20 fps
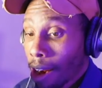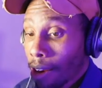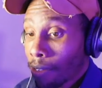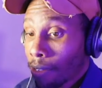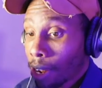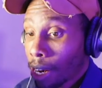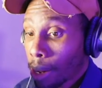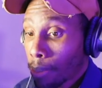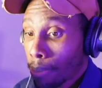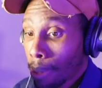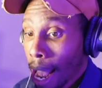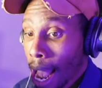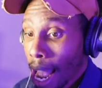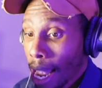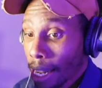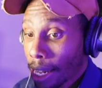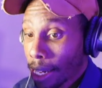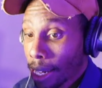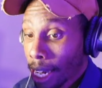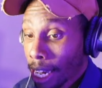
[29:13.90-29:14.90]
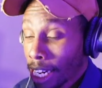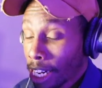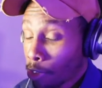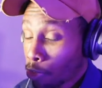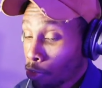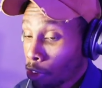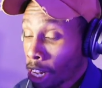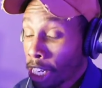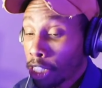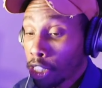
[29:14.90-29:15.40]
running back in the
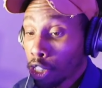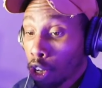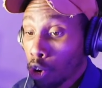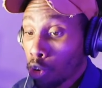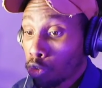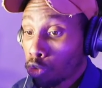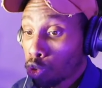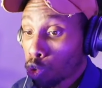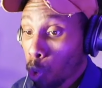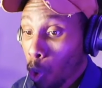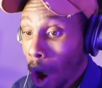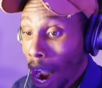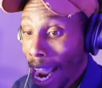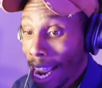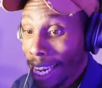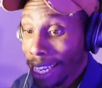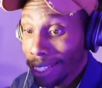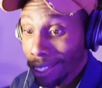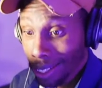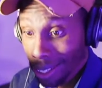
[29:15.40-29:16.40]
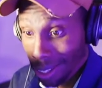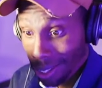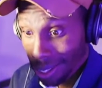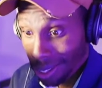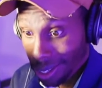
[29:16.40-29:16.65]
end zone twice.